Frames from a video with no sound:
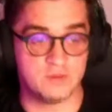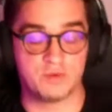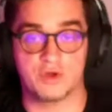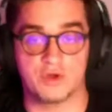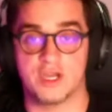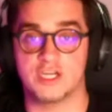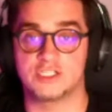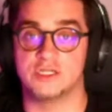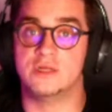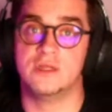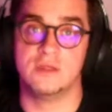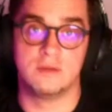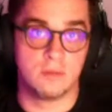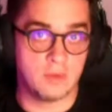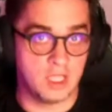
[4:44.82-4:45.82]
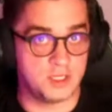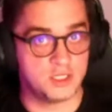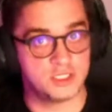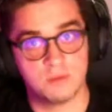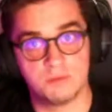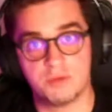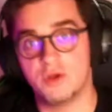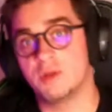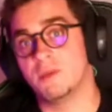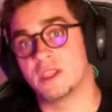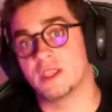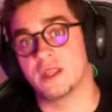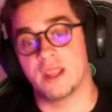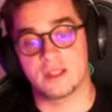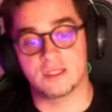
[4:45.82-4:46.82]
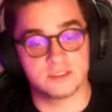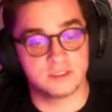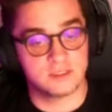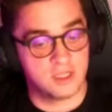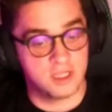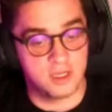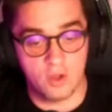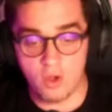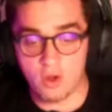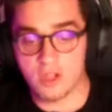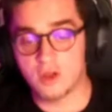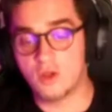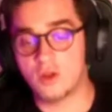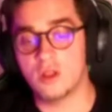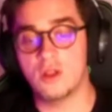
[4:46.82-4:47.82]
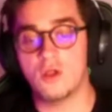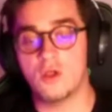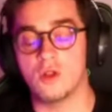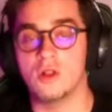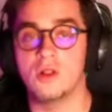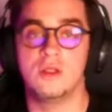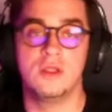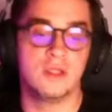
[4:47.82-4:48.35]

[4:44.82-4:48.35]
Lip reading: progression, additional burning mechanics, and all.